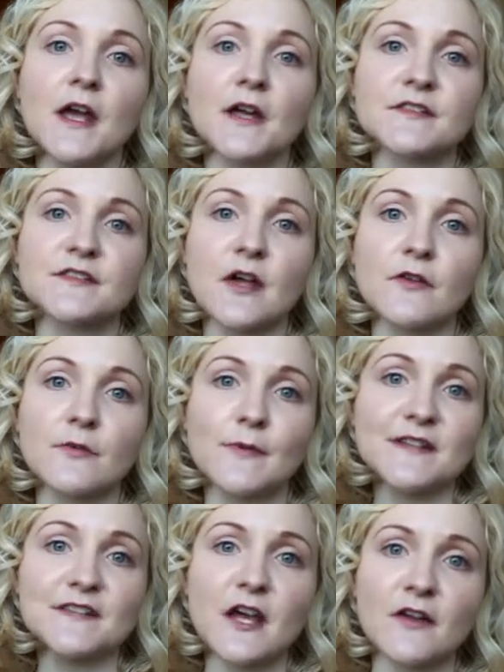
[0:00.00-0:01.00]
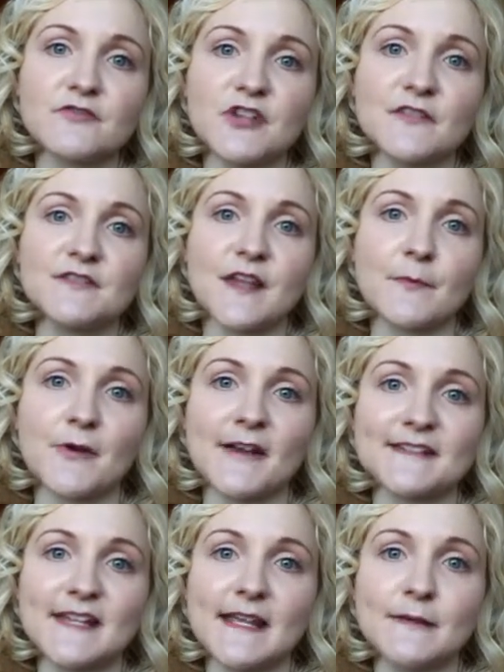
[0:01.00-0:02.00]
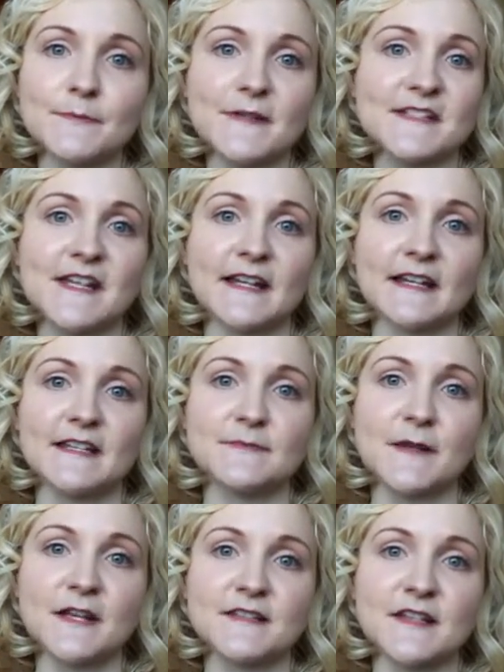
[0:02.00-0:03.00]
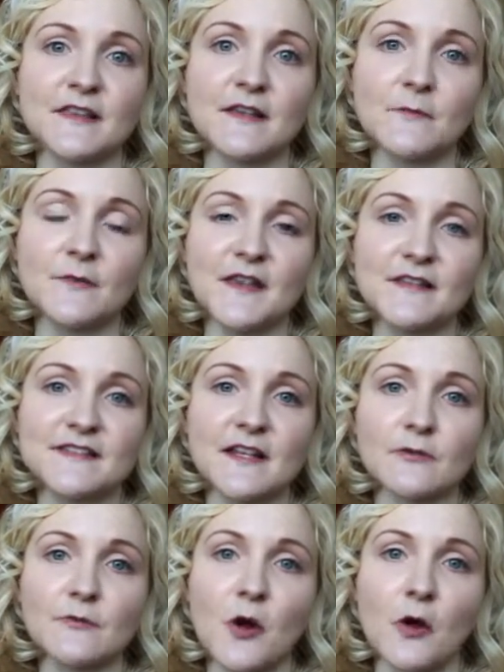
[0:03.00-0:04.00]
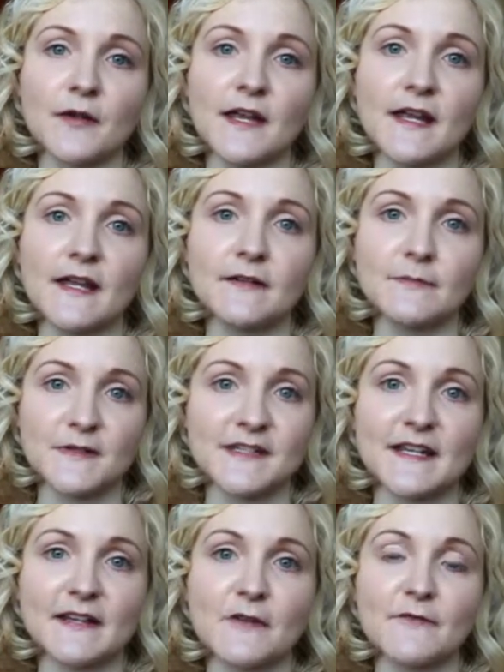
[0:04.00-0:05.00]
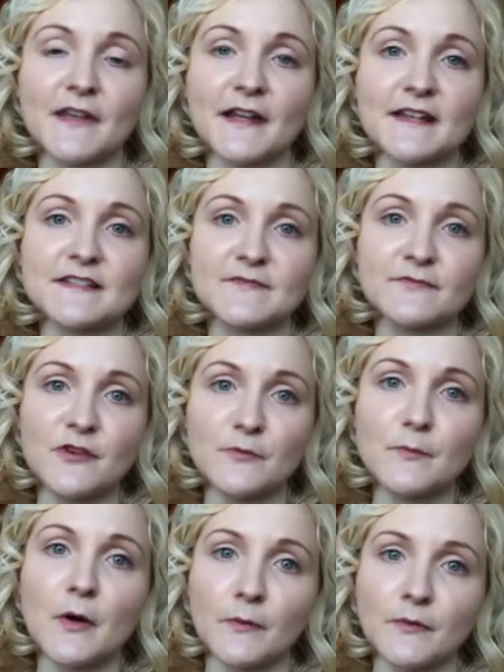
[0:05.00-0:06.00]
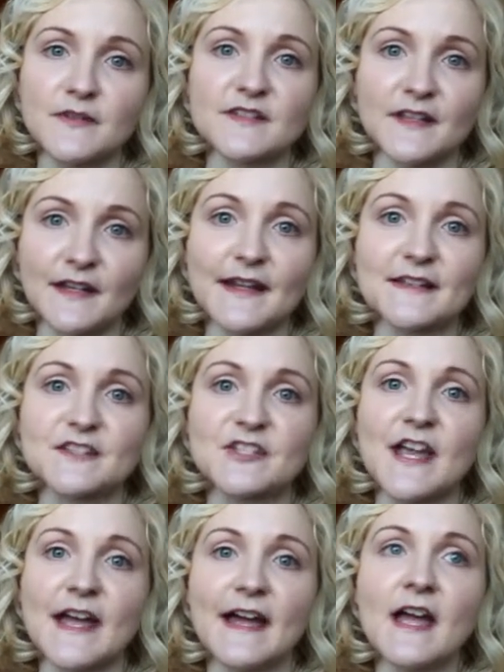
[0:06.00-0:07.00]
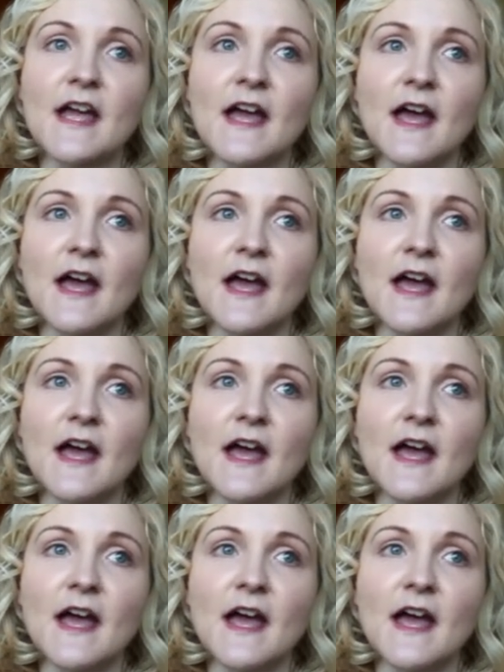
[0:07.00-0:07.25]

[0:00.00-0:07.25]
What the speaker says: So the reason that I've chosen that brand in particular is because I think with Yve Saint Laurent in particular over the last few months and the last year,